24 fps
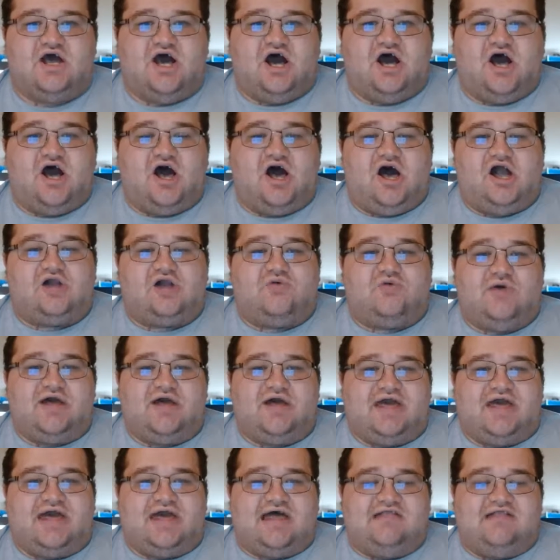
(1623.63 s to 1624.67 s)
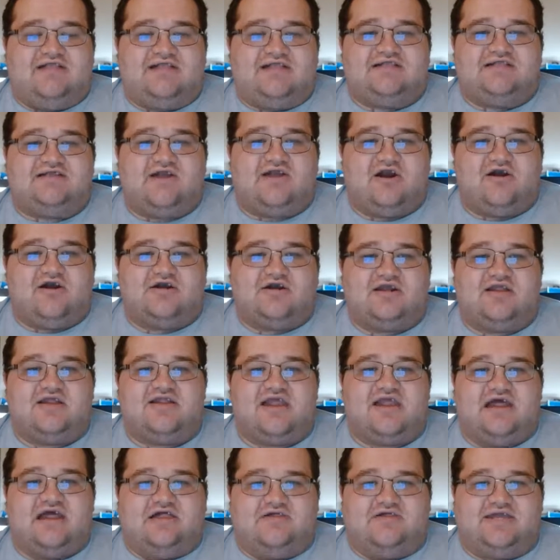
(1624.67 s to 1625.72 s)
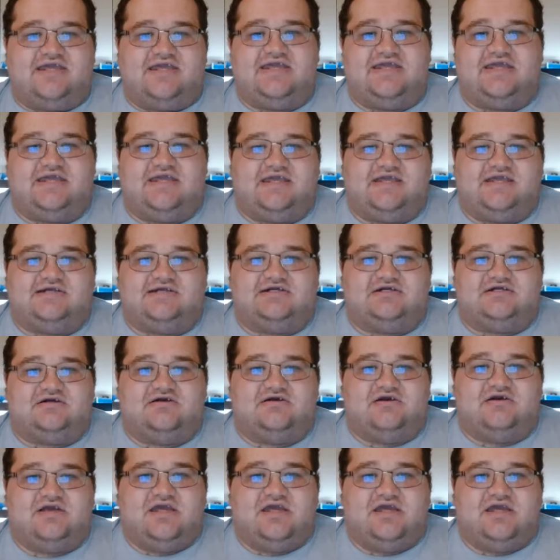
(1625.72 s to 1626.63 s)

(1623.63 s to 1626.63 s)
Aqua Alex Cardinale here,